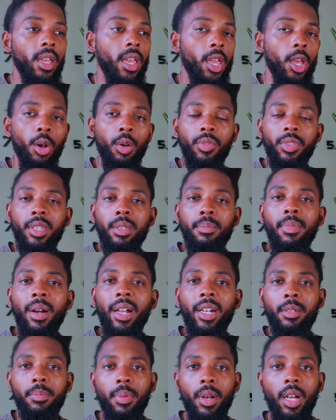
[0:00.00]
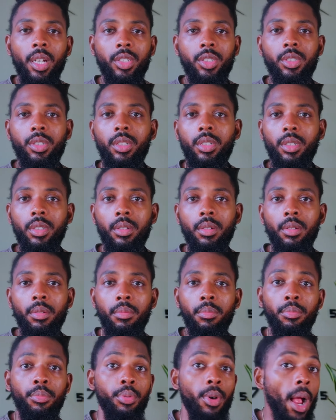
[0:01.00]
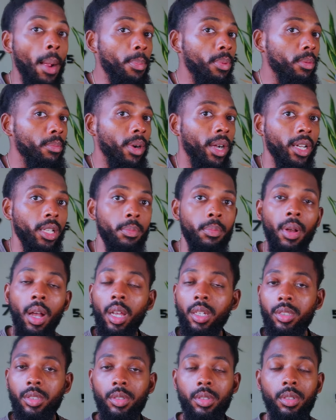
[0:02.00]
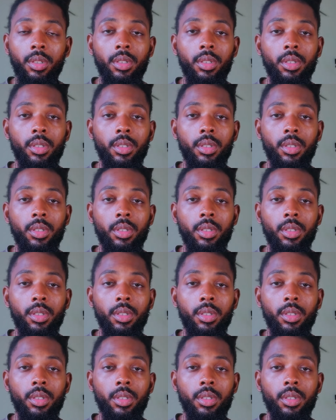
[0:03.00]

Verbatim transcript: healthy body posture, proper body posture.